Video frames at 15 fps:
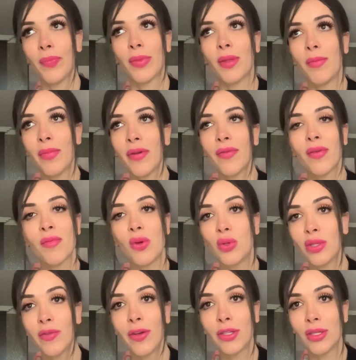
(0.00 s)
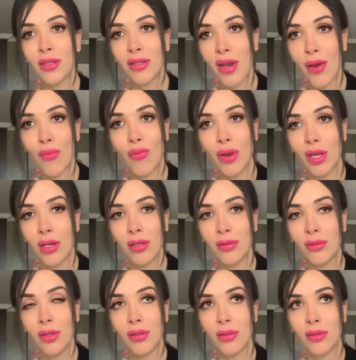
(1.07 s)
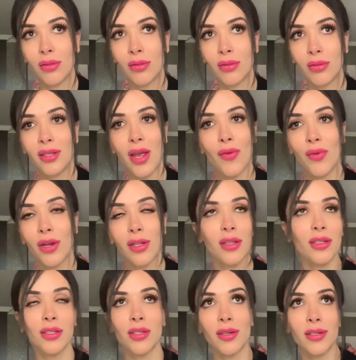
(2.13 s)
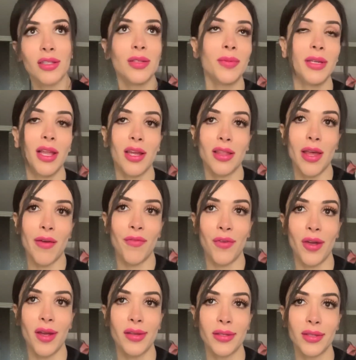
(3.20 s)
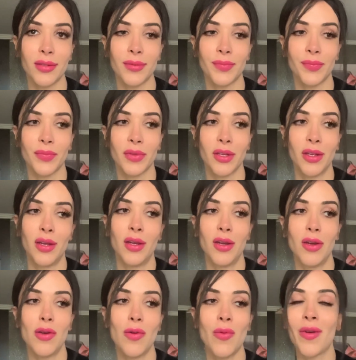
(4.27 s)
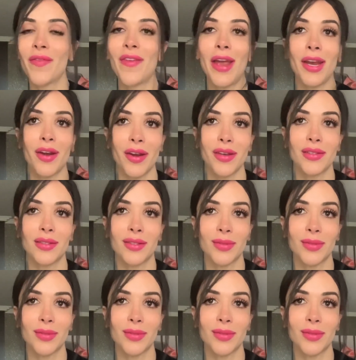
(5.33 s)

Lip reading: But for most of us, it's not written. It's not written in the stars to be like that for us. We're fighters.